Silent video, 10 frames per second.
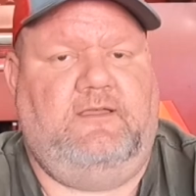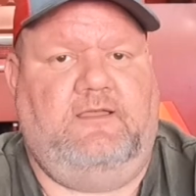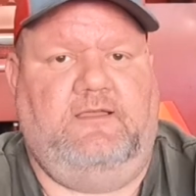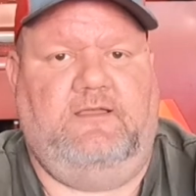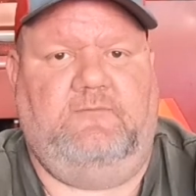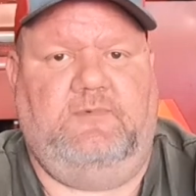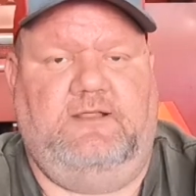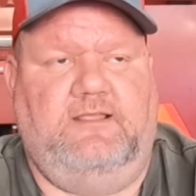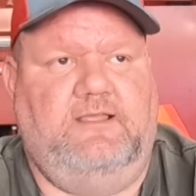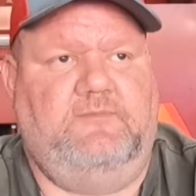and me
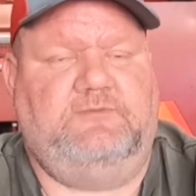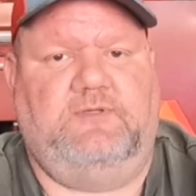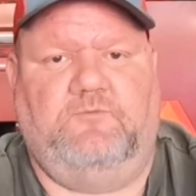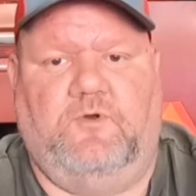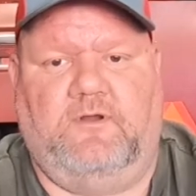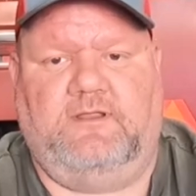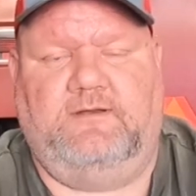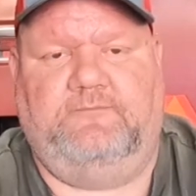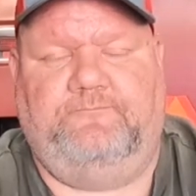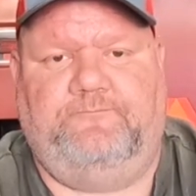and him has been
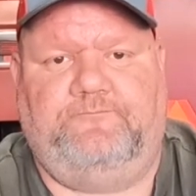working.